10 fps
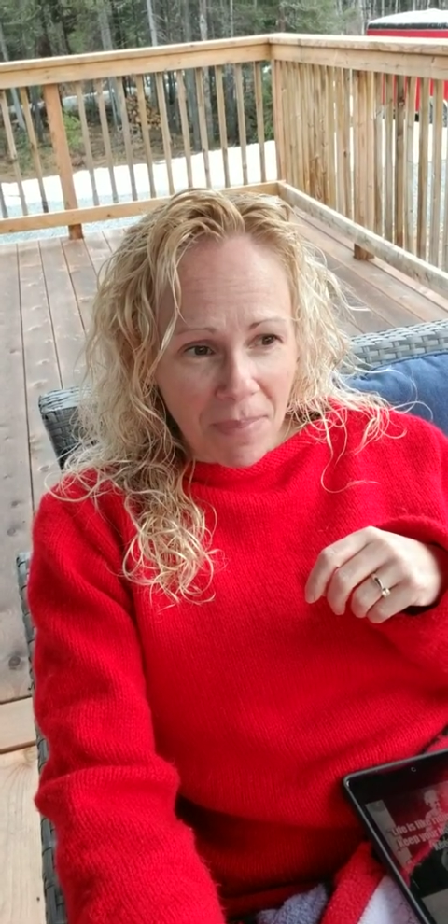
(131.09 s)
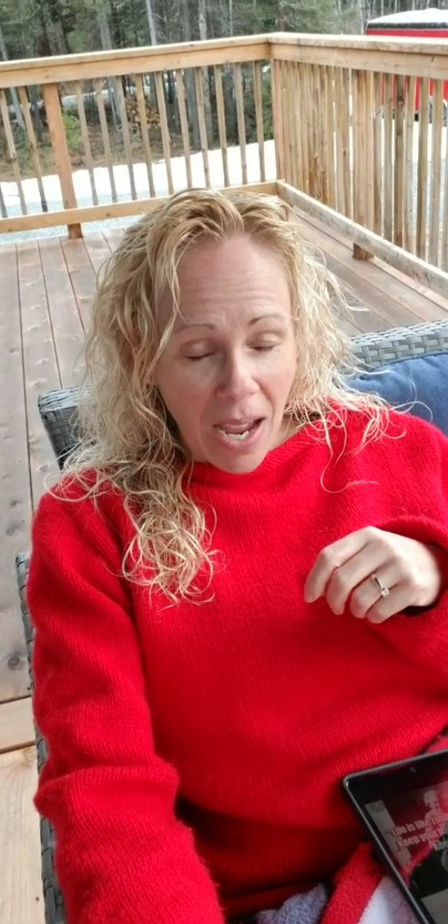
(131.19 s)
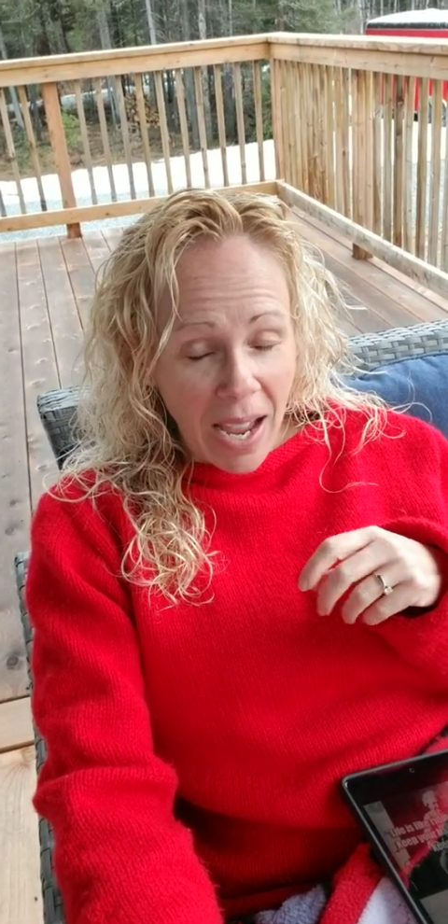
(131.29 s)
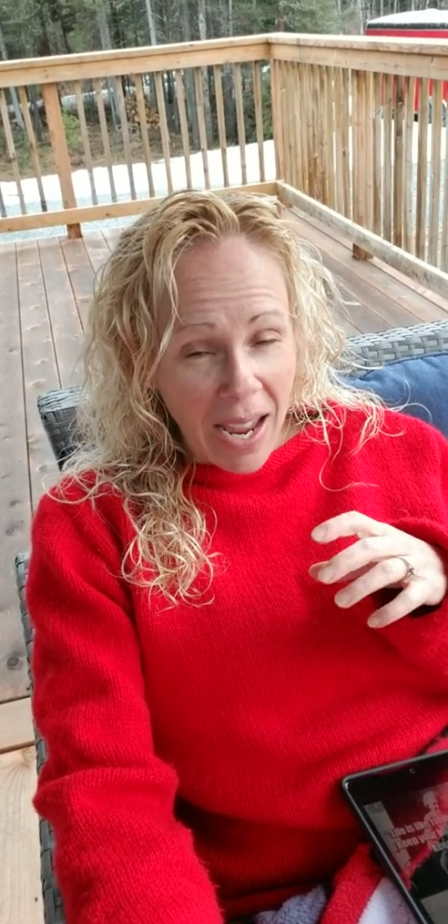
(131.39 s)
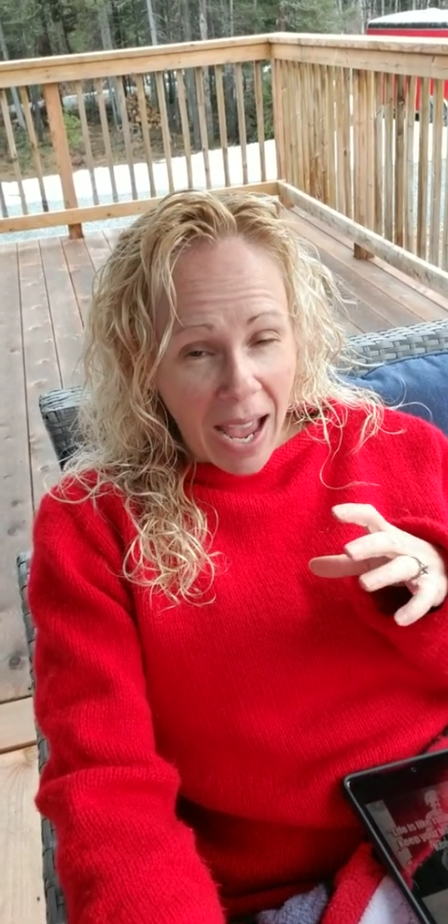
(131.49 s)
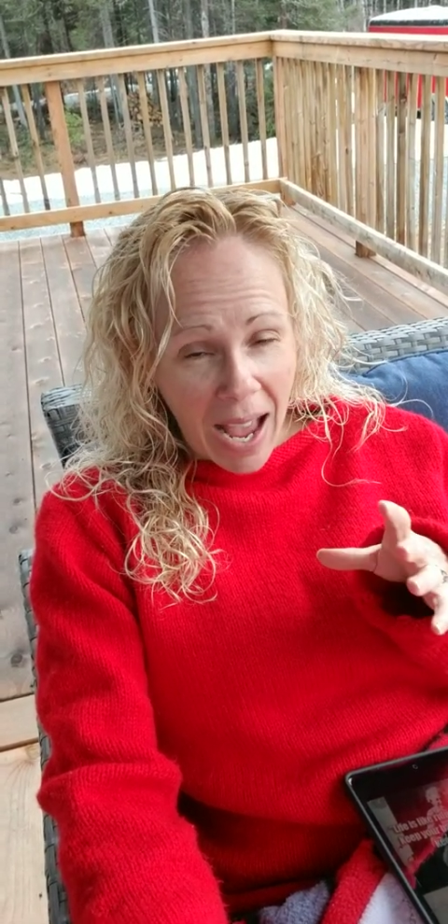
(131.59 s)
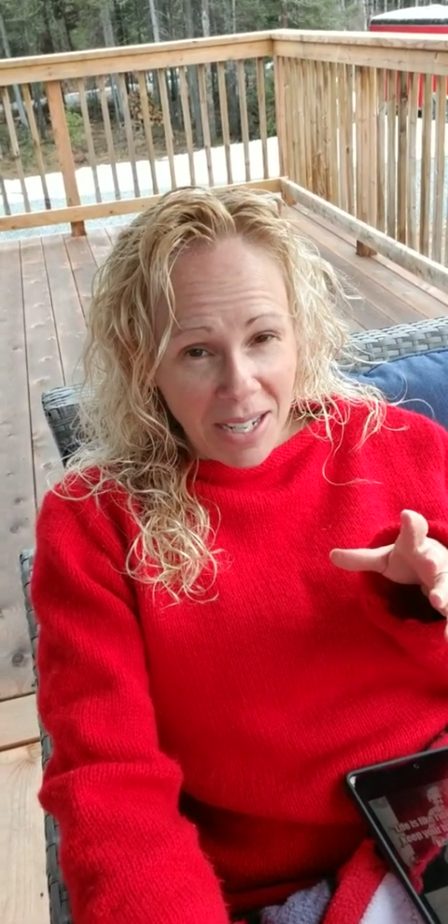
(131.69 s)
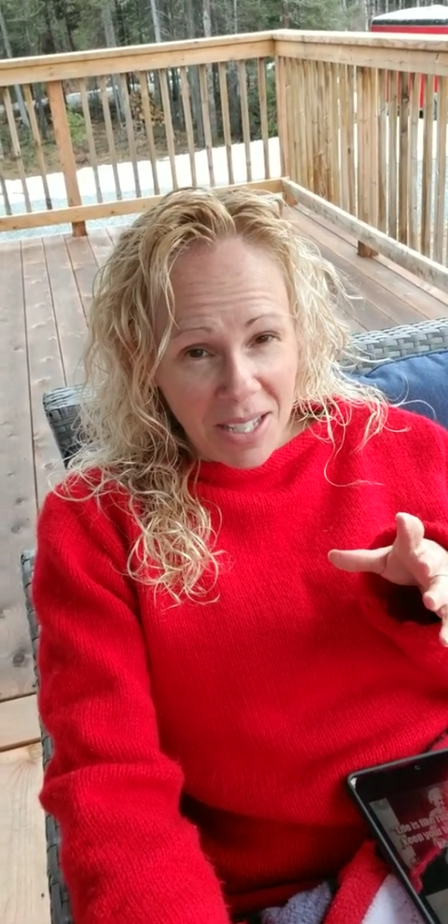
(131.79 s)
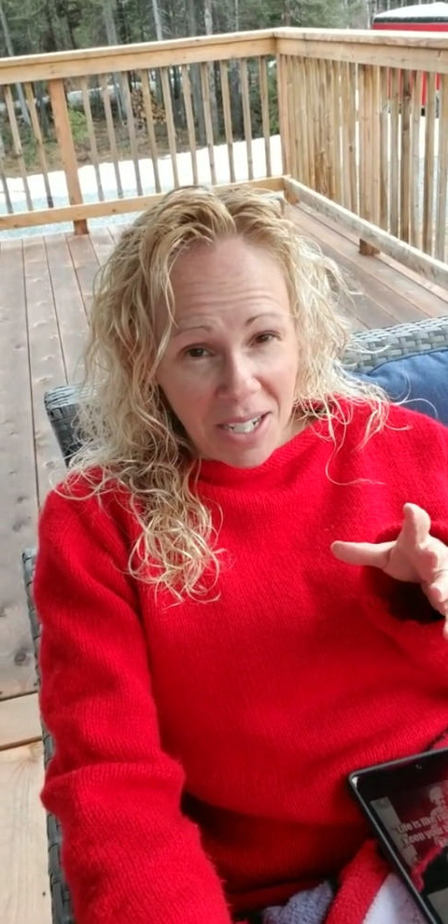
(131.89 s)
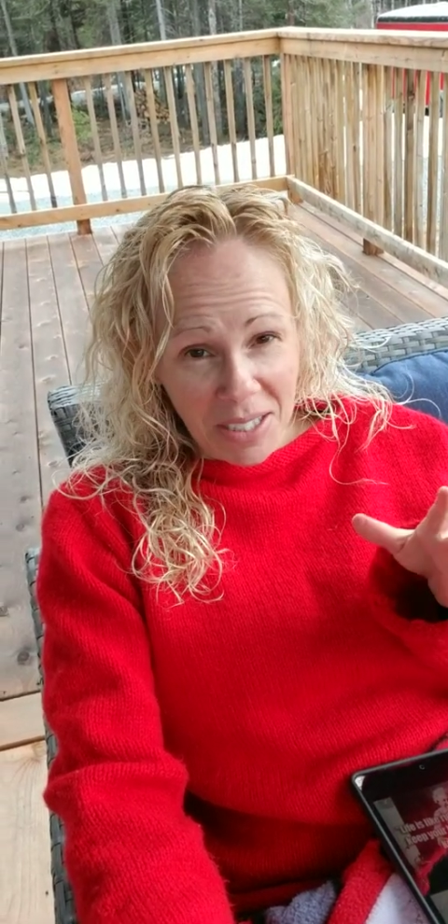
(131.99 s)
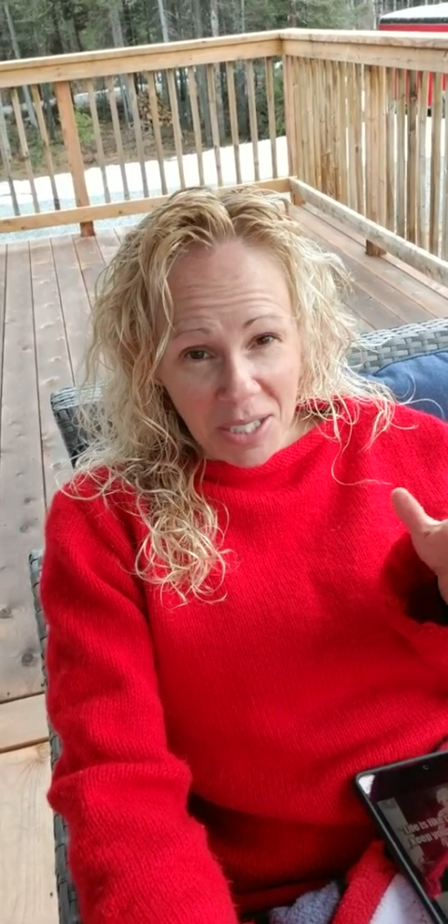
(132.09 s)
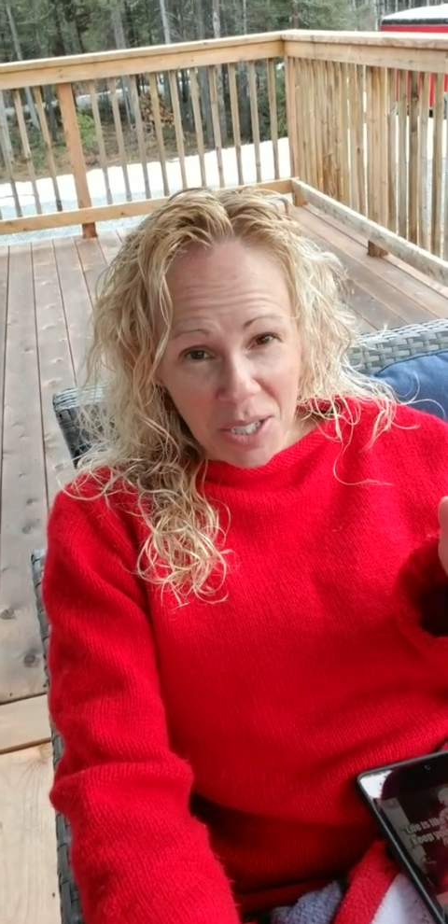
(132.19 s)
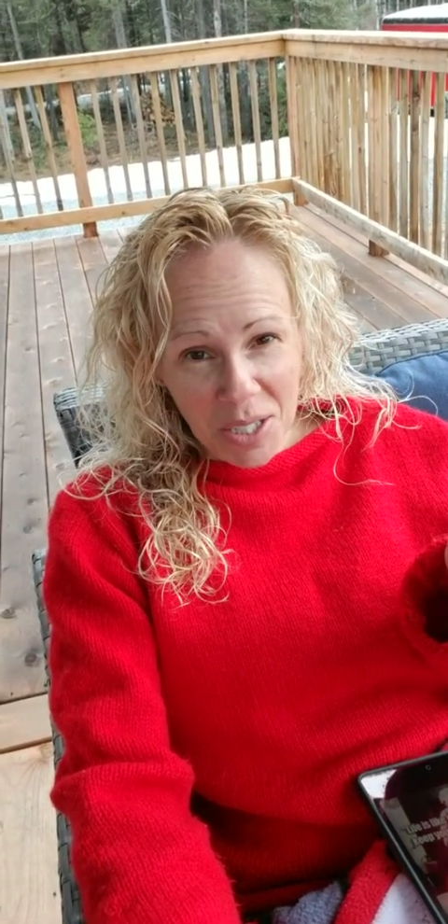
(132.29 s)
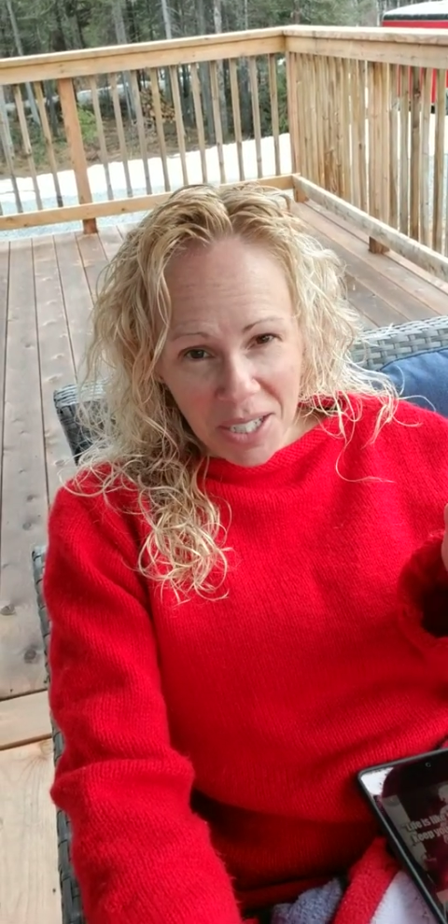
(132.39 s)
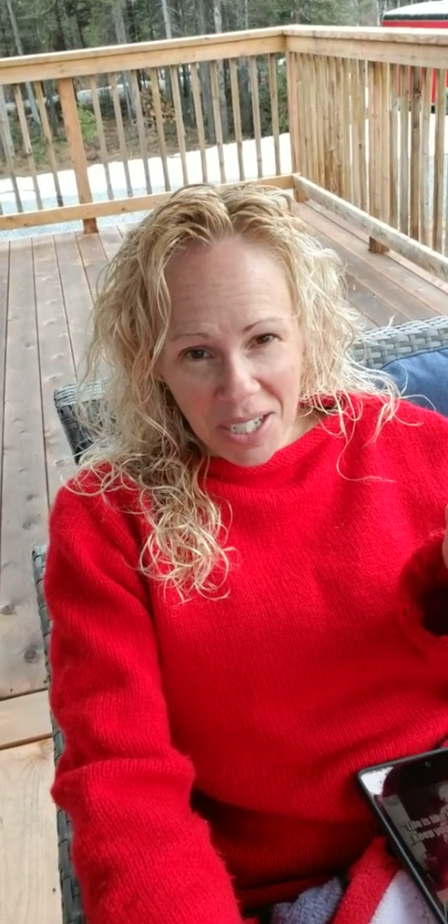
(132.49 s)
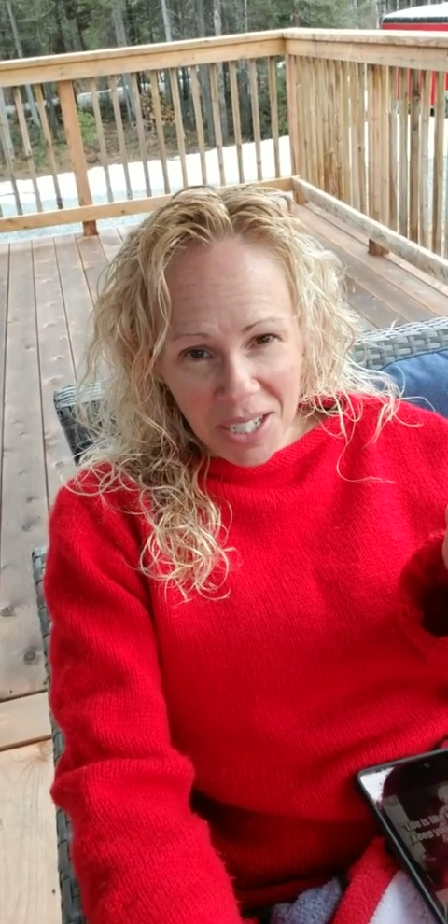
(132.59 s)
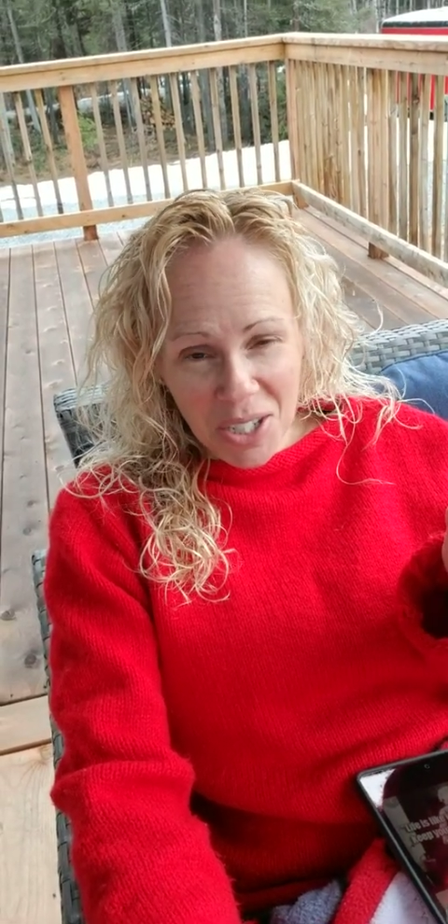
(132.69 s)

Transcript: I accidentally deleted it.